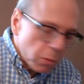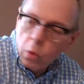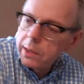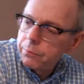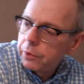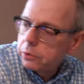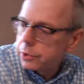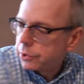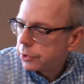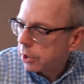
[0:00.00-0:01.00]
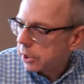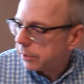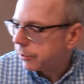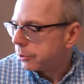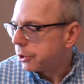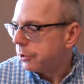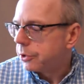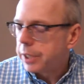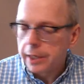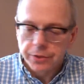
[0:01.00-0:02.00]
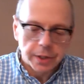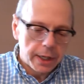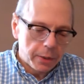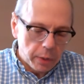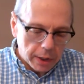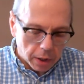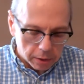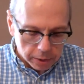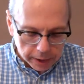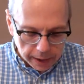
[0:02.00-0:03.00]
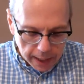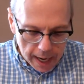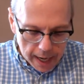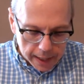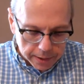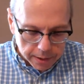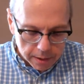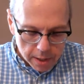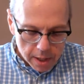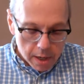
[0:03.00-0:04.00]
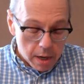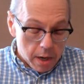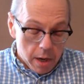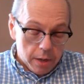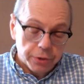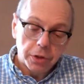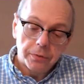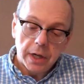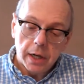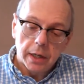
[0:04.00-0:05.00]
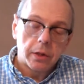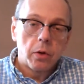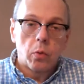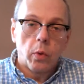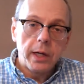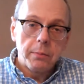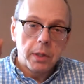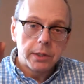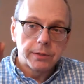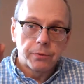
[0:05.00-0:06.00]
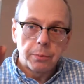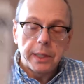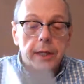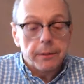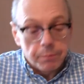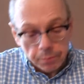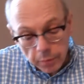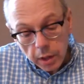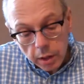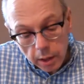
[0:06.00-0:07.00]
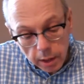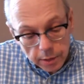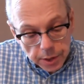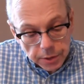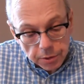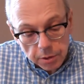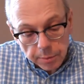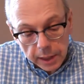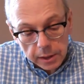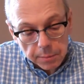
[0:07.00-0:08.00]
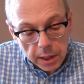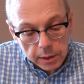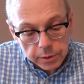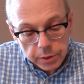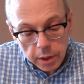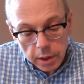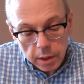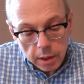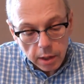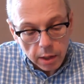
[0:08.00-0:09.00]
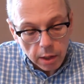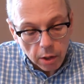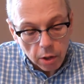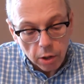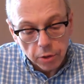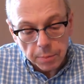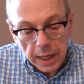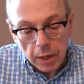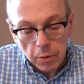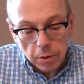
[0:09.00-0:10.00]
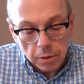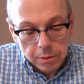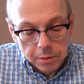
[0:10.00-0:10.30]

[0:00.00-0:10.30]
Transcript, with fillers: What up, folks? This is Augie of Your Two Cents. Today we are looking at Jovan, White Musk for Men. And it says here in the back of the box, uh, all the power,